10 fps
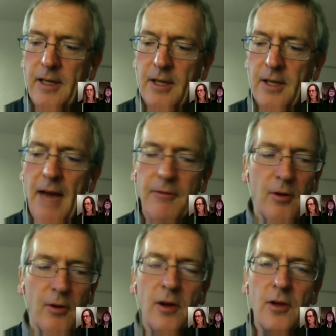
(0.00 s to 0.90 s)

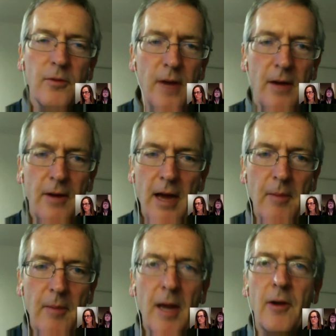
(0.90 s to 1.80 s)
after all you found out
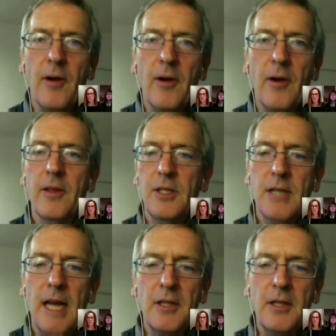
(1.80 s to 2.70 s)
about her, that she's
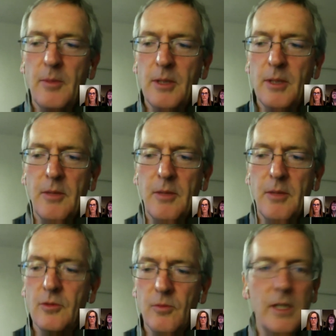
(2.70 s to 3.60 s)
actually been someone
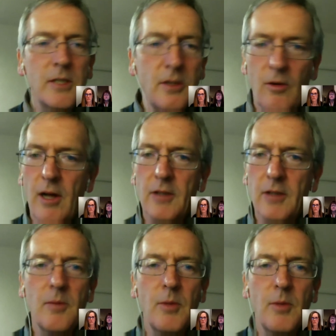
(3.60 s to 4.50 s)
who's reached
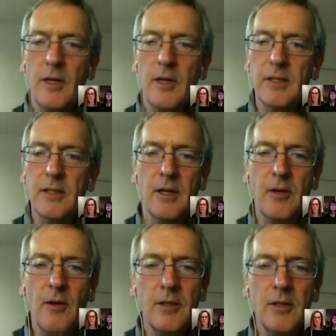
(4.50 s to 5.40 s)
across communities and
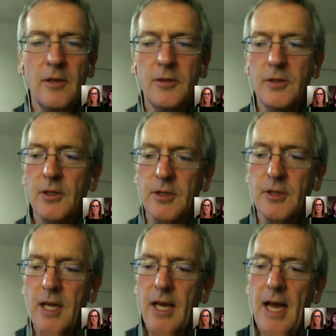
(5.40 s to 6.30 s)
across cultures,
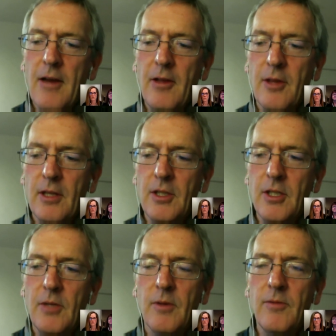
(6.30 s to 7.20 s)
how do you think
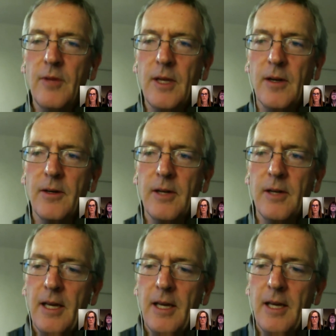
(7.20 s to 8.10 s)
she would feel
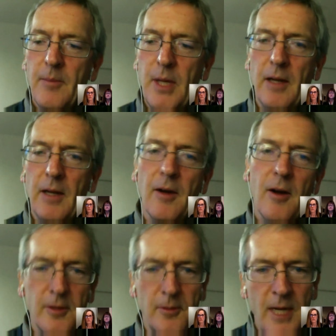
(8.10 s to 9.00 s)
being
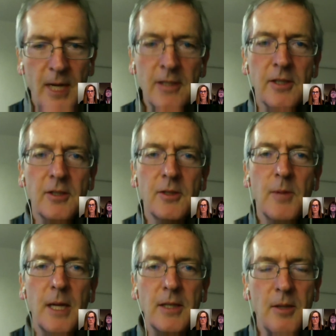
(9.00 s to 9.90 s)
called a racist
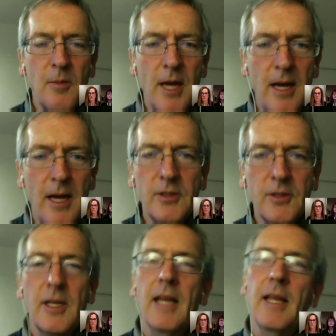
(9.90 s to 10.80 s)
by someone
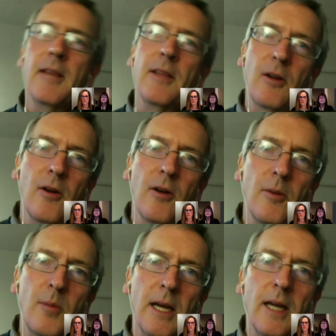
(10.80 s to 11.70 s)
else?" And the girl,
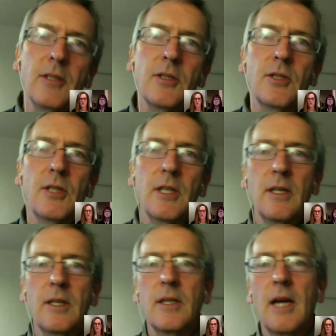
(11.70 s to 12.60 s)
because
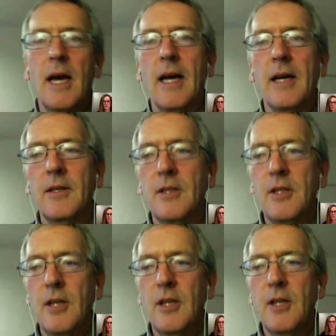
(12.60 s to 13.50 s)
she
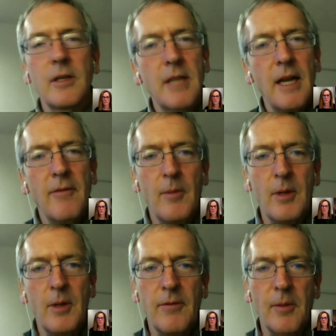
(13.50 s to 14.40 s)
looked at it from a
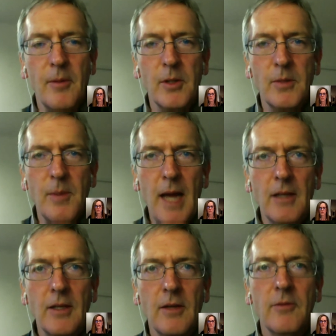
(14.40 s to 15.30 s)
different
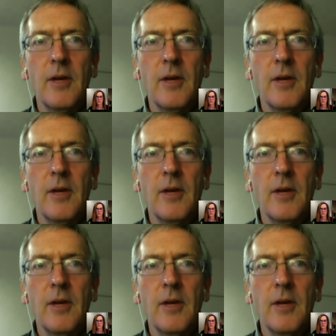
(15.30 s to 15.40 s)
perspective,